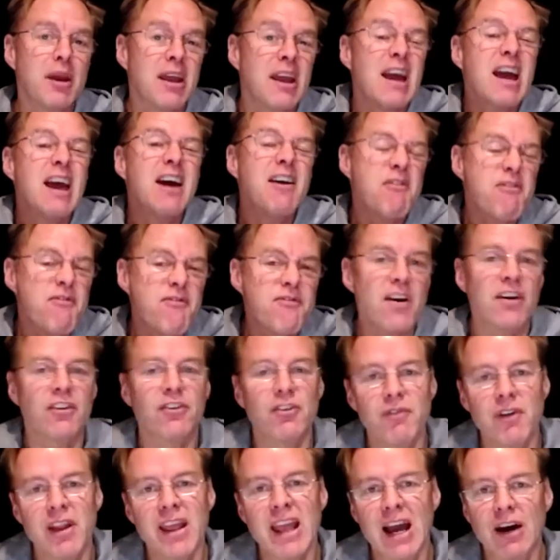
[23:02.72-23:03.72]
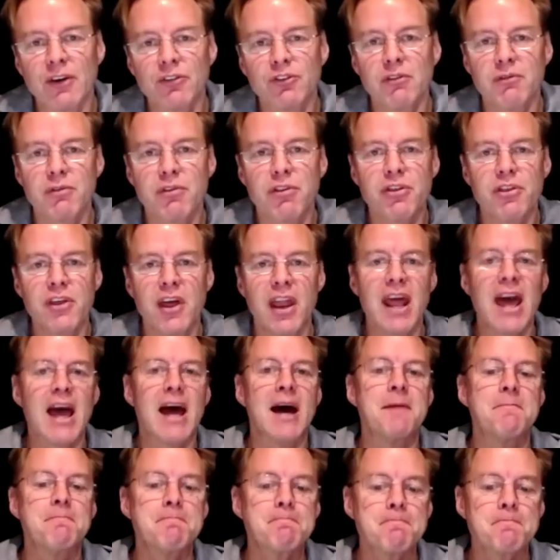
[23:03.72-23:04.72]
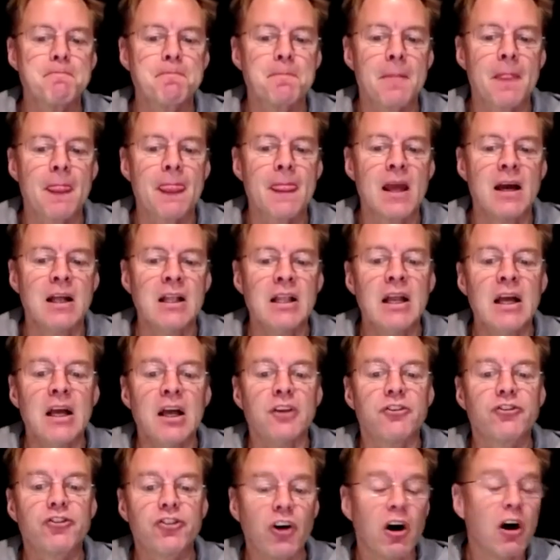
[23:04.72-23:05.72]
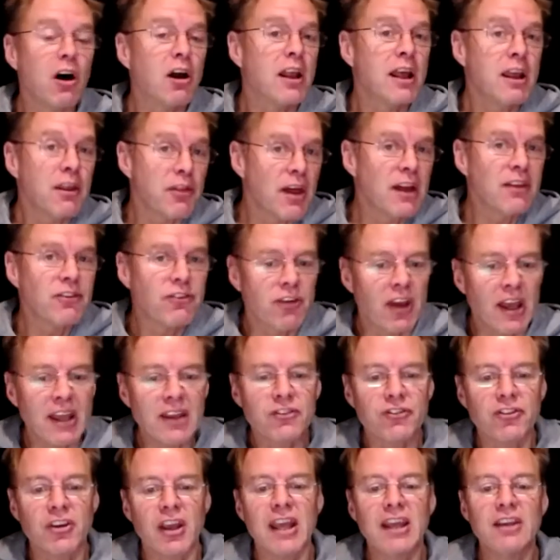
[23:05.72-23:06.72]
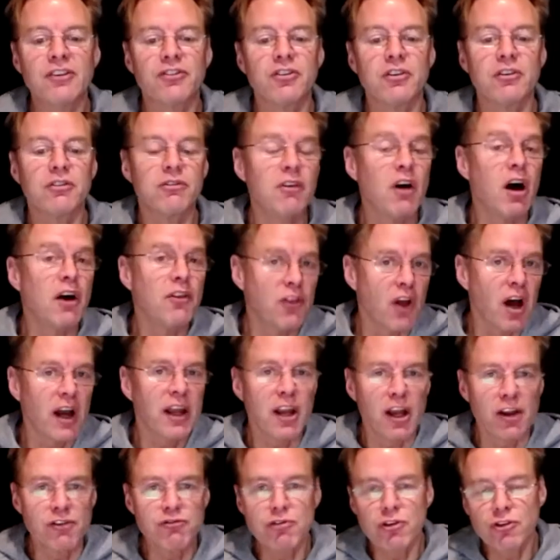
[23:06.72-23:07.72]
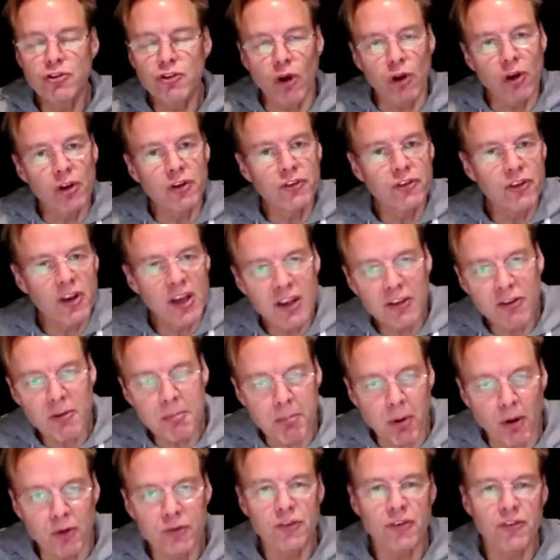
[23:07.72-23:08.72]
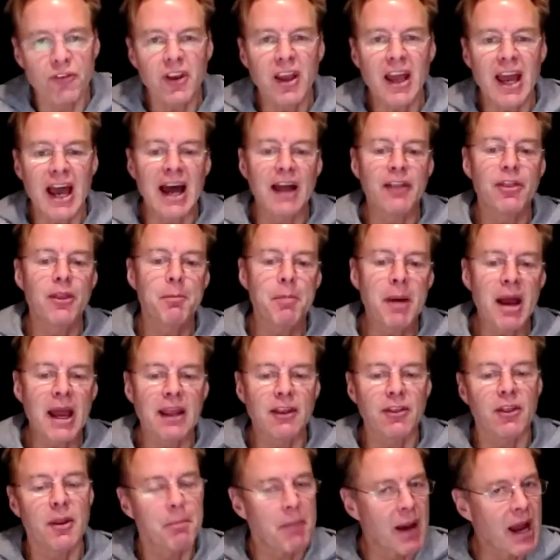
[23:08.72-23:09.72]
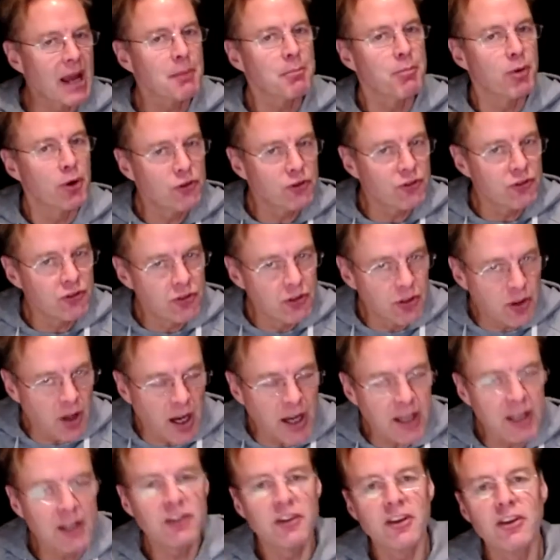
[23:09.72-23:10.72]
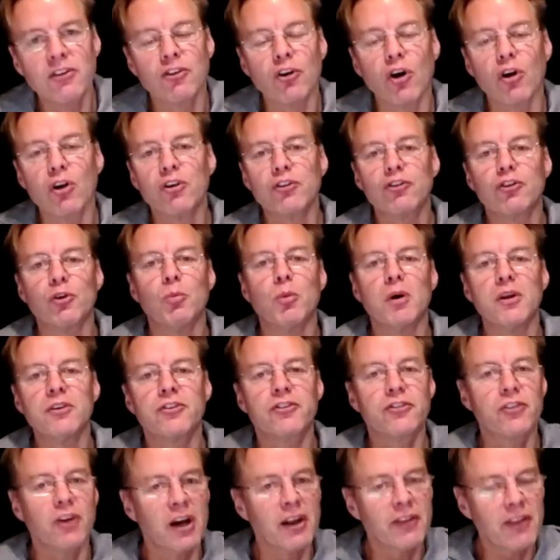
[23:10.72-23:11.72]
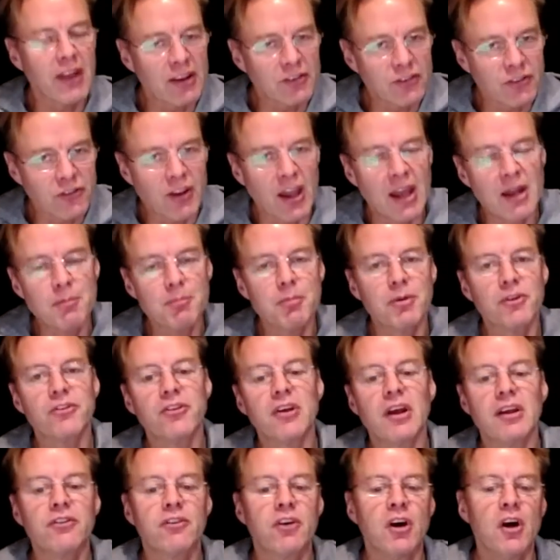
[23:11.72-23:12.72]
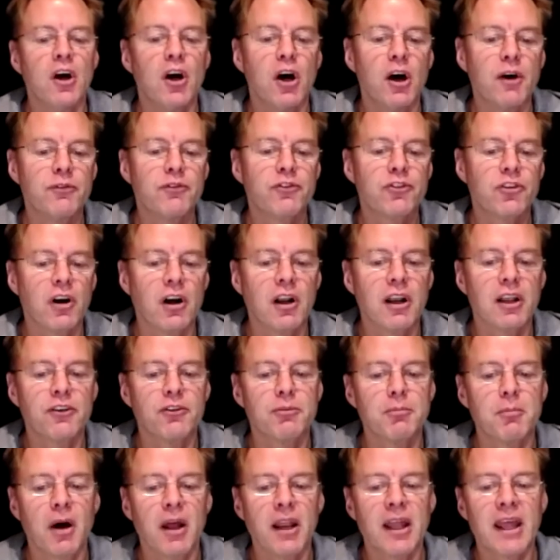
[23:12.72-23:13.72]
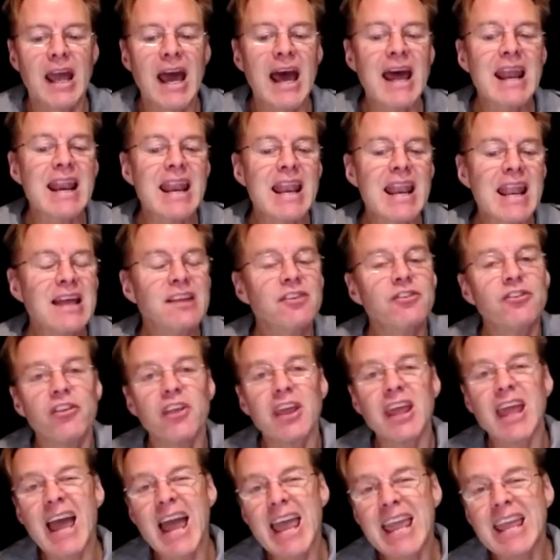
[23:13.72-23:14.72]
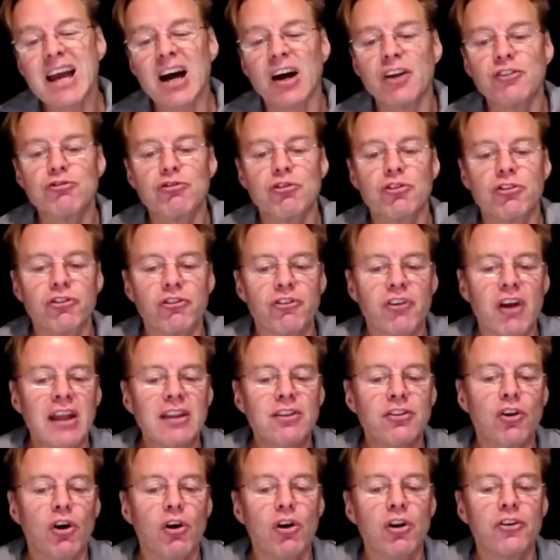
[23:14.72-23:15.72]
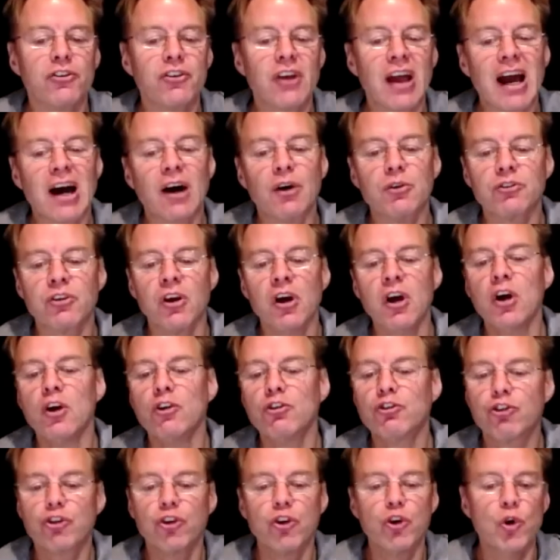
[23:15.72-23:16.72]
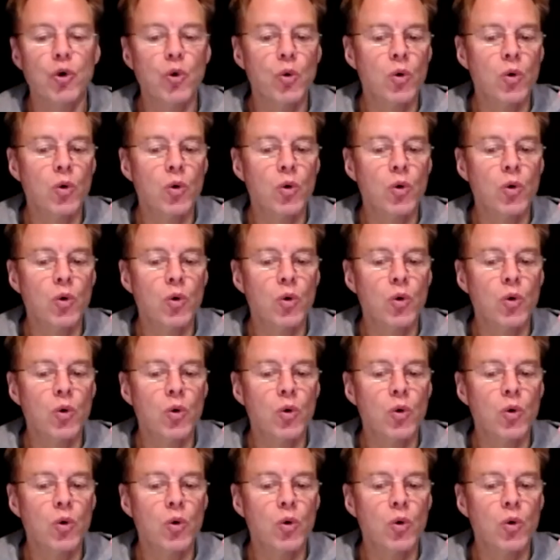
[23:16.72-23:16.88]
effectively out of thin air. Charlie then takes his $900 and he deposits it at the bank. The bank puts $90 on one side, that's 10% of Charlie's money, and lends the $810 out to